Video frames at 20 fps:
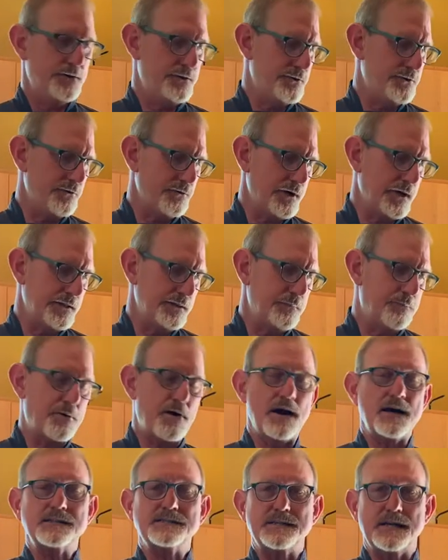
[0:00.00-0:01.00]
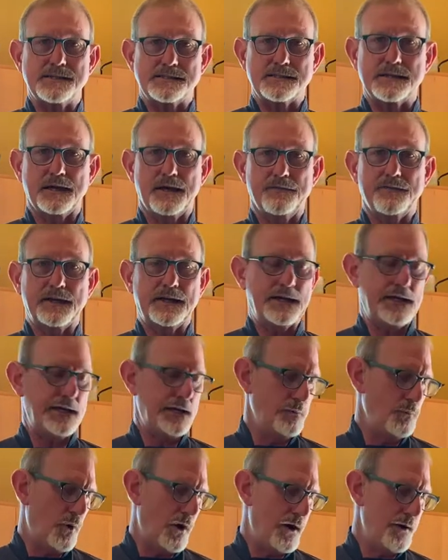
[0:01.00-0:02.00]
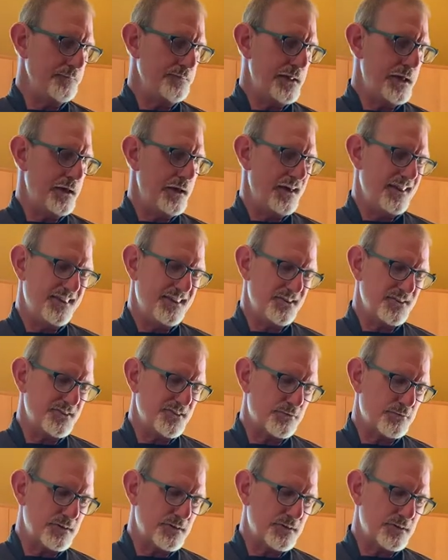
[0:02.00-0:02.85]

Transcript: during the processing of the quinoa, there's a